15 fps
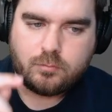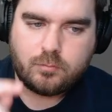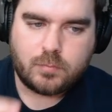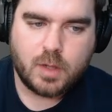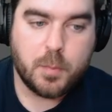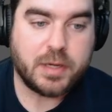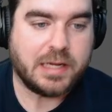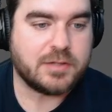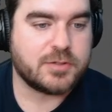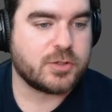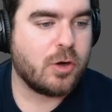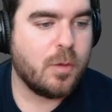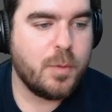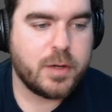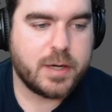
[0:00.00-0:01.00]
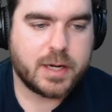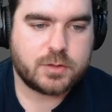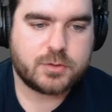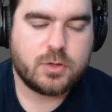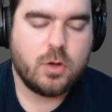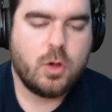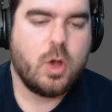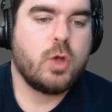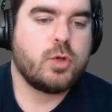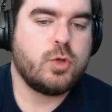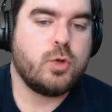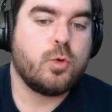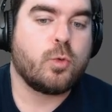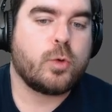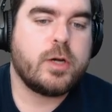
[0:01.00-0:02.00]
But against the combo decks,
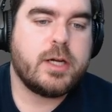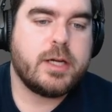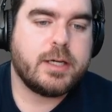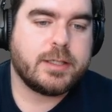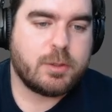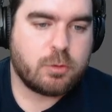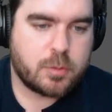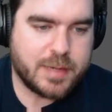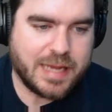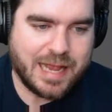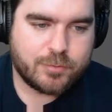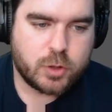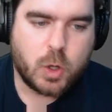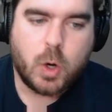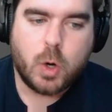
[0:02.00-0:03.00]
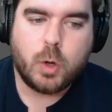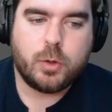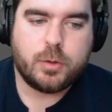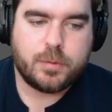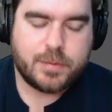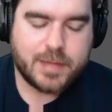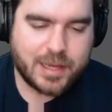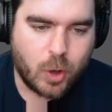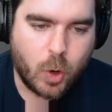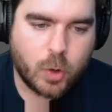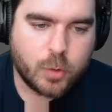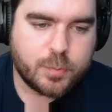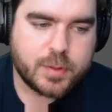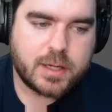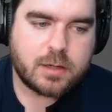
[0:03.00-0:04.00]
you really want to be able to own that
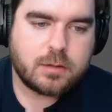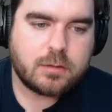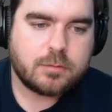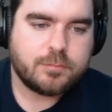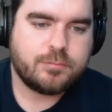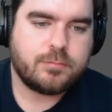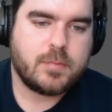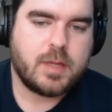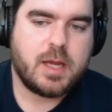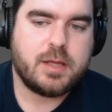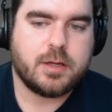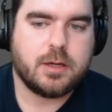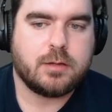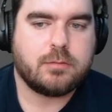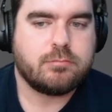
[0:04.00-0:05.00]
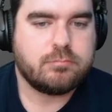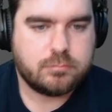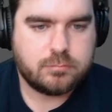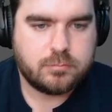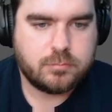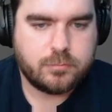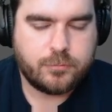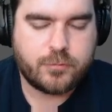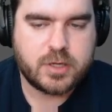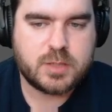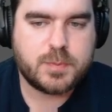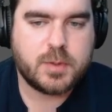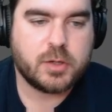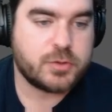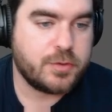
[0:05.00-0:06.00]
opening, either free
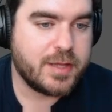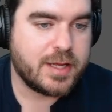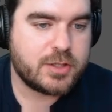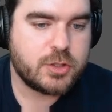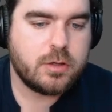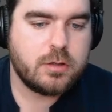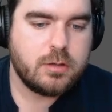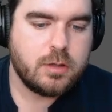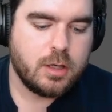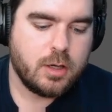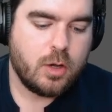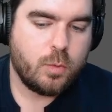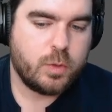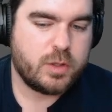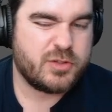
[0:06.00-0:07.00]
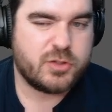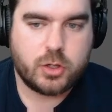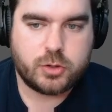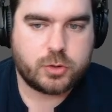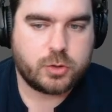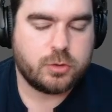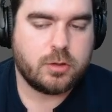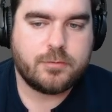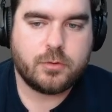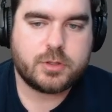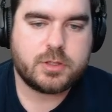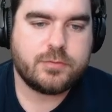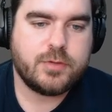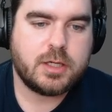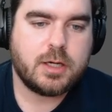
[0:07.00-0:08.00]
spells on their turn with Surgical or Force
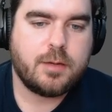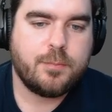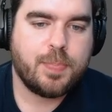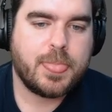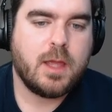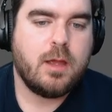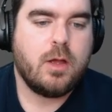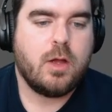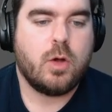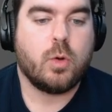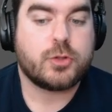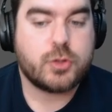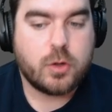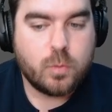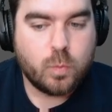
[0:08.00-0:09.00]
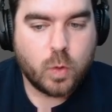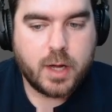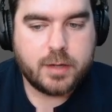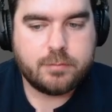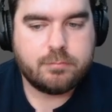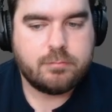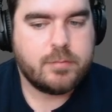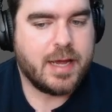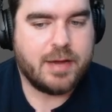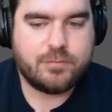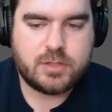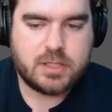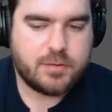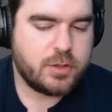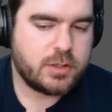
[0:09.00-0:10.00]
of Vigor, or turn 1, have
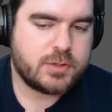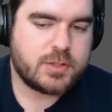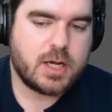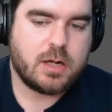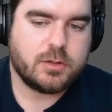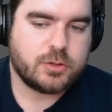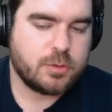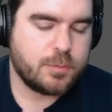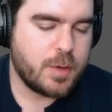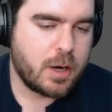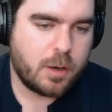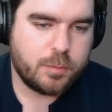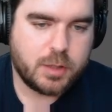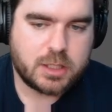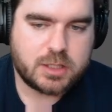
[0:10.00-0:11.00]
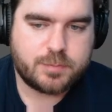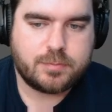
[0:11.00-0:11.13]
Deafening Silence or Pyroblast